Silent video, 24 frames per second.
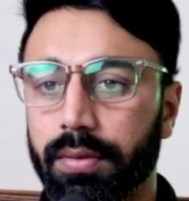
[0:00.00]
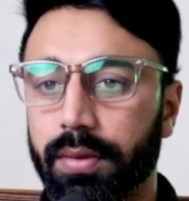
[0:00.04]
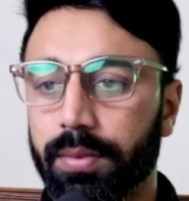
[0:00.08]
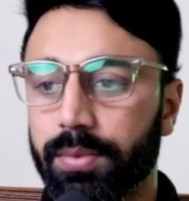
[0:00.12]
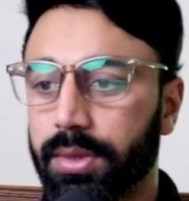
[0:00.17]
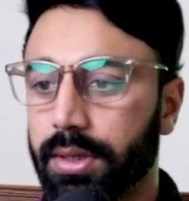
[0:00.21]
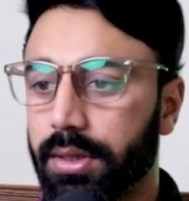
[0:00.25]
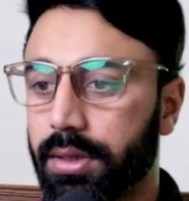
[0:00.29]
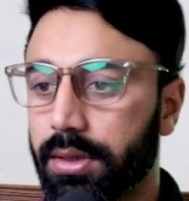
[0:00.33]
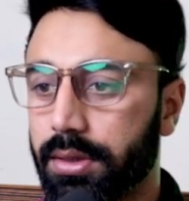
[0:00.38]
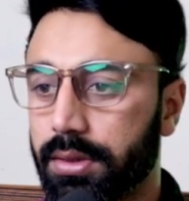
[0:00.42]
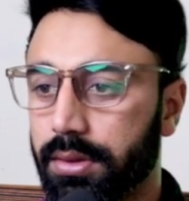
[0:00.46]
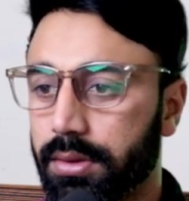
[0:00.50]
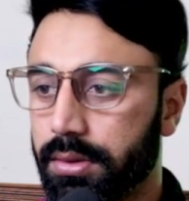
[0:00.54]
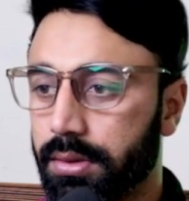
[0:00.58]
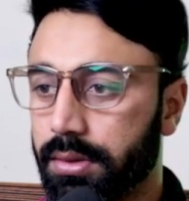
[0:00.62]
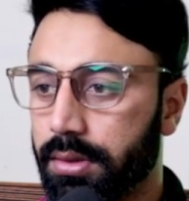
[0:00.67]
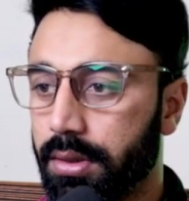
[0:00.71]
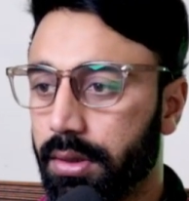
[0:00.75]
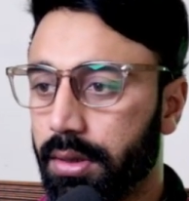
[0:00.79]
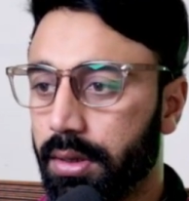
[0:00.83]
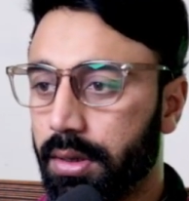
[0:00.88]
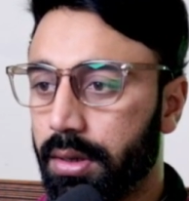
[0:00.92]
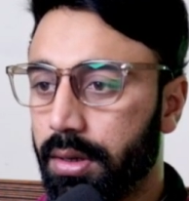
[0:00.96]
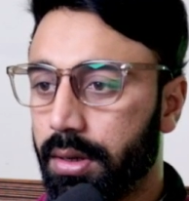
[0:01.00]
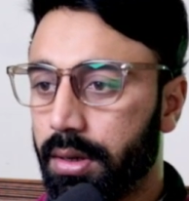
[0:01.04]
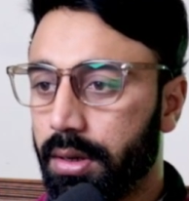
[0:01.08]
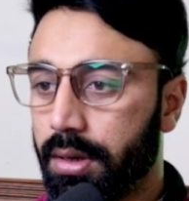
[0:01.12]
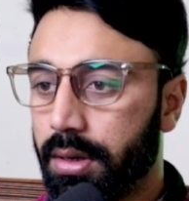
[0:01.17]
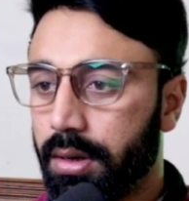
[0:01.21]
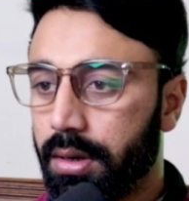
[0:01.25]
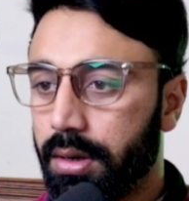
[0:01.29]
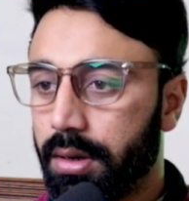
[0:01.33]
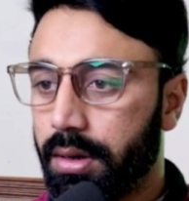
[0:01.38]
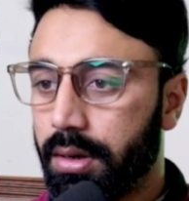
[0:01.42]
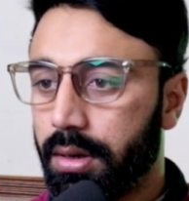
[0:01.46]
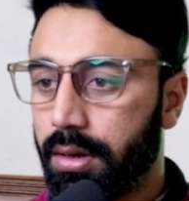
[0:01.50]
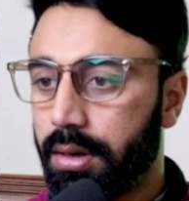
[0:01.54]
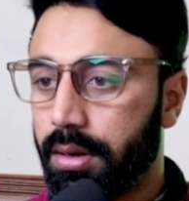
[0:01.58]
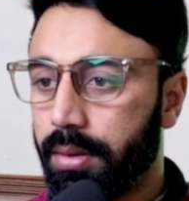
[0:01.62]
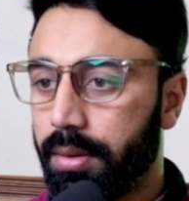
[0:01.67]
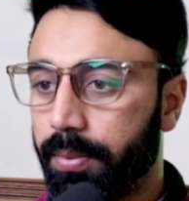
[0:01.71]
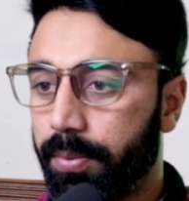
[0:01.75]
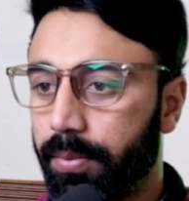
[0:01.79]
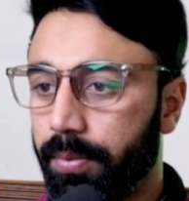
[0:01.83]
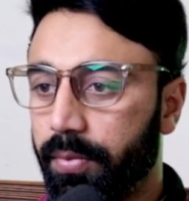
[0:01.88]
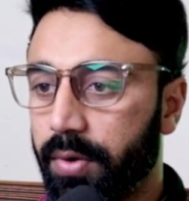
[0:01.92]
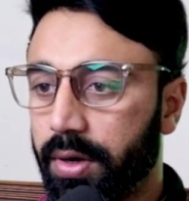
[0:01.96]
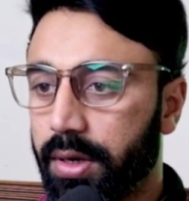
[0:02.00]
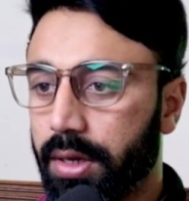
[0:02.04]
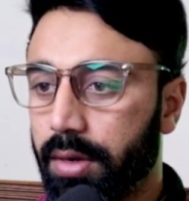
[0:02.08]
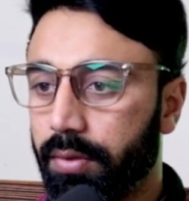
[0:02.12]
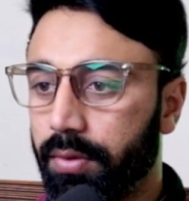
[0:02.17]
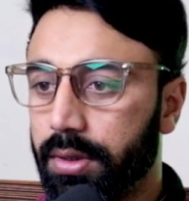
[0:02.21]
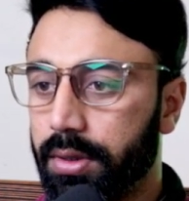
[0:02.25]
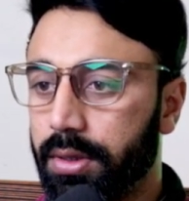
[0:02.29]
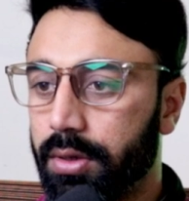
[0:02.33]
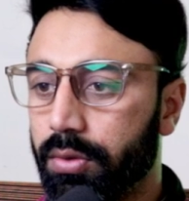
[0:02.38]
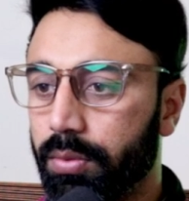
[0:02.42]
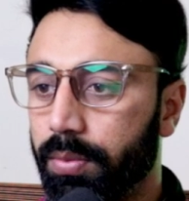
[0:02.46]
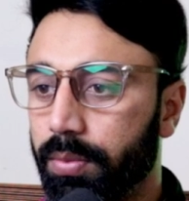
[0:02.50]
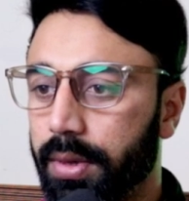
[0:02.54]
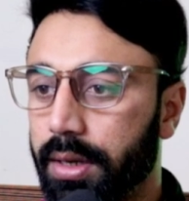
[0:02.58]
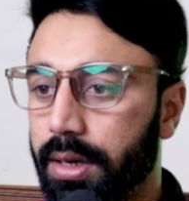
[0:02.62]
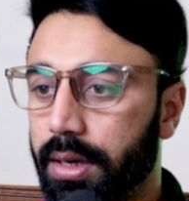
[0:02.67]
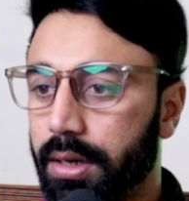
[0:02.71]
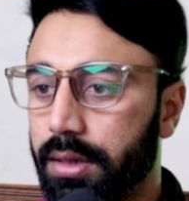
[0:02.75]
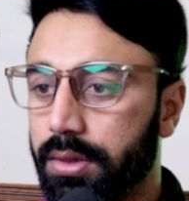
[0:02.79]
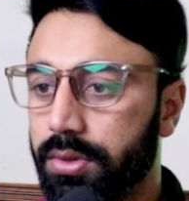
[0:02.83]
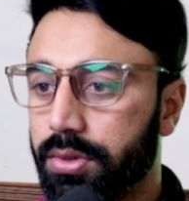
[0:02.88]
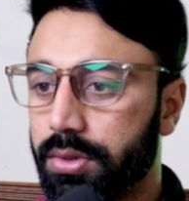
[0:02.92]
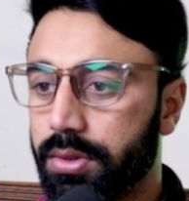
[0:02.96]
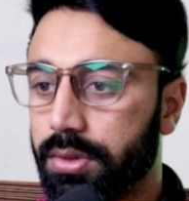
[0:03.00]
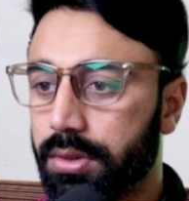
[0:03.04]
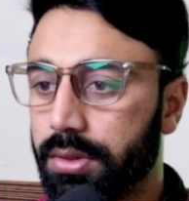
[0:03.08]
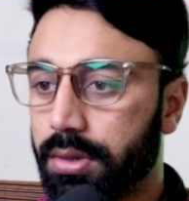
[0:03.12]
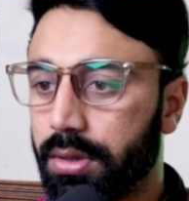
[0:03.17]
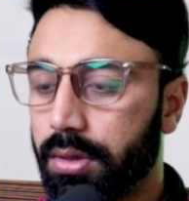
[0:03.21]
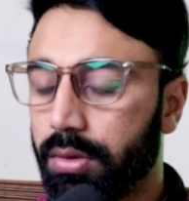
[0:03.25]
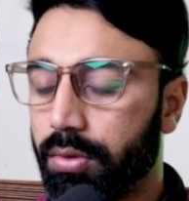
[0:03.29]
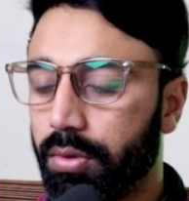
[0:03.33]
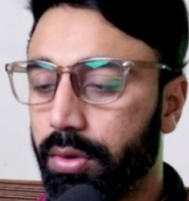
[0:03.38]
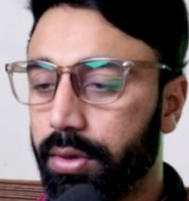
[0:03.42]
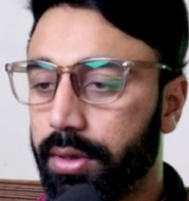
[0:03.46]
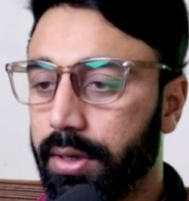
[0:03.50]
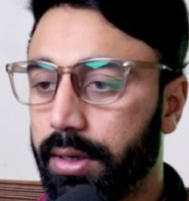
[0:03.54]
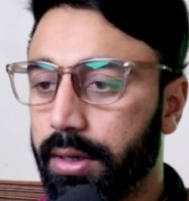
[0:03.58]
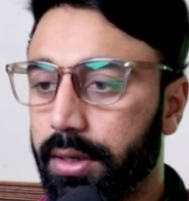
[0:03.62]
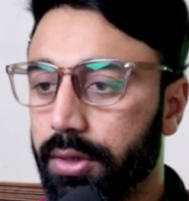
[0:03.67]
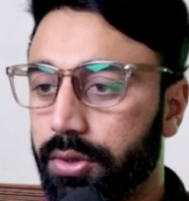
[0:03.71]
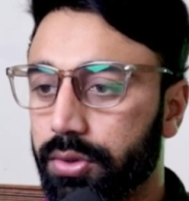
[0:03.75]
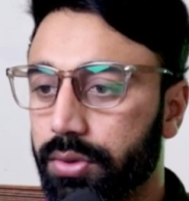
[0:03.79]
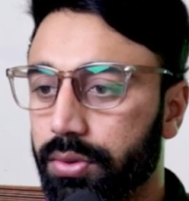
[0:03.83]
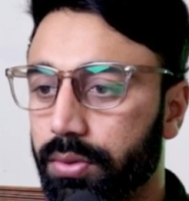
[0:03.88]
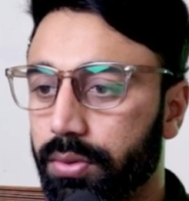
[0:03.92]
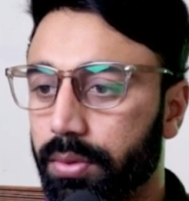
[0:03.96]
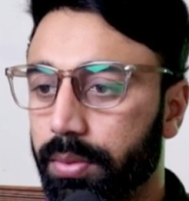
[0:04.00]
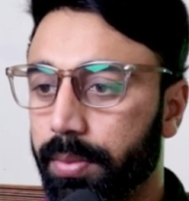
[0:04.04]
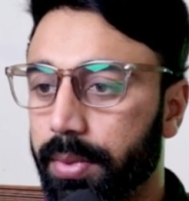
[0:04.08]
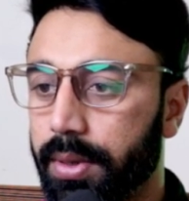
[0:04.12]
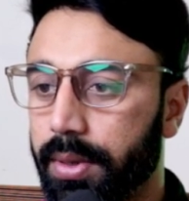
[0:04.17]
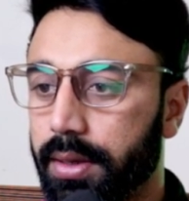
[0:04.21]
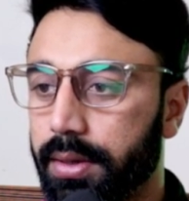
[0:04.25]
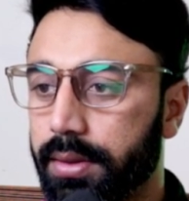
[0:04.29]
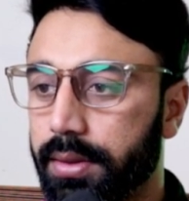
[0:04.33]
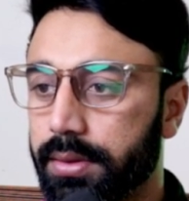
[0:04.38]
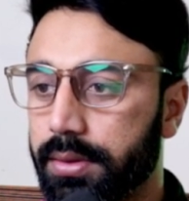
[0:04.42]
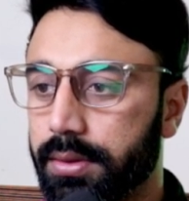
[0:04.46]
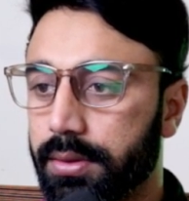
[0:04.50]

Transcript: is working with the duplicate content issue, because